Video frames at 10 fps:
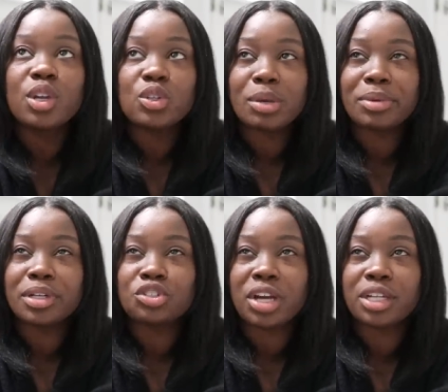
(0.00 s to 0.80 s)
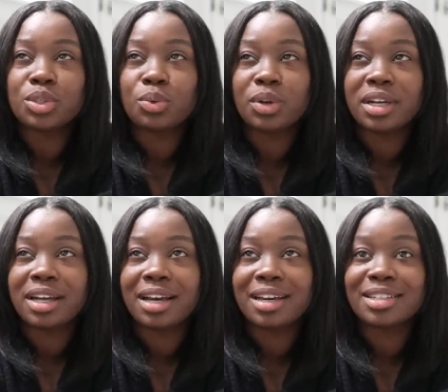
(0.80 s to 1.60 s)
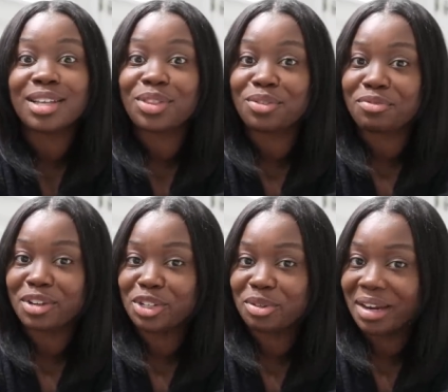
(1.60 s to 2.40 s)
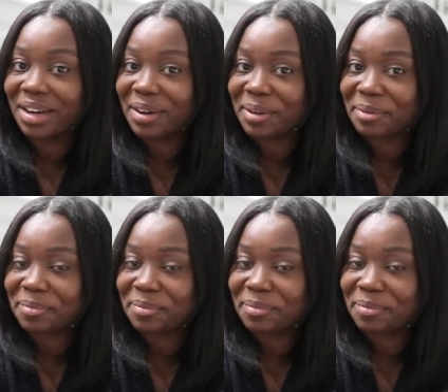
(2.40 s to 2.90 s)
so i'm going to try to organize the refrigerator